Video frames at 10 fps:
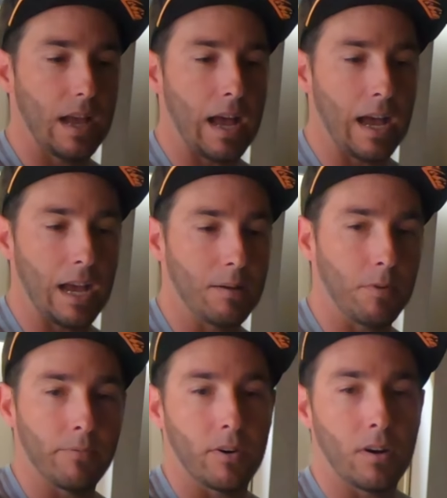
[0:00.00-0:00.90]

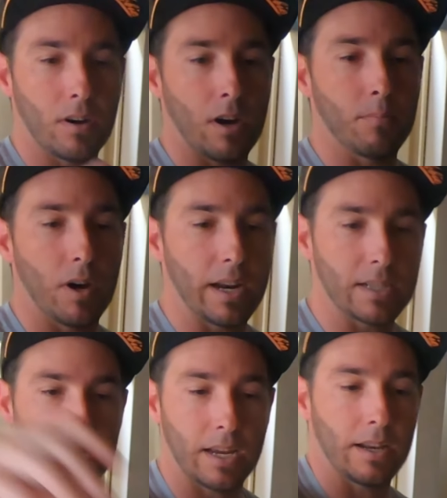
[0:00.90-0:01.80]
I might
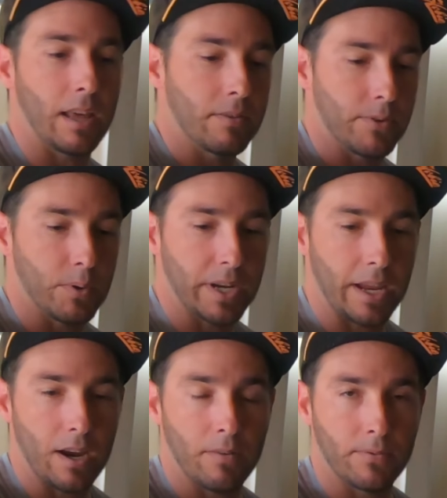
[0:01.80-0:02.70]
actually get another view in
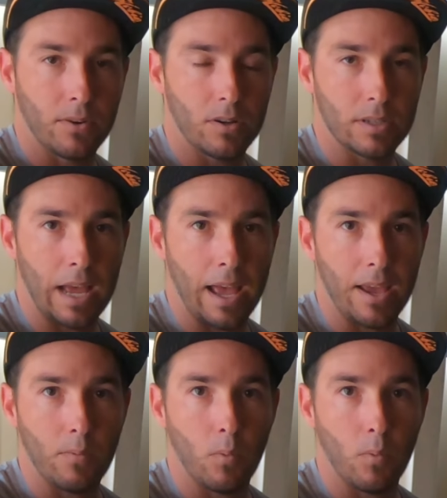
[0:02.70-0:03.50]
here. I've got a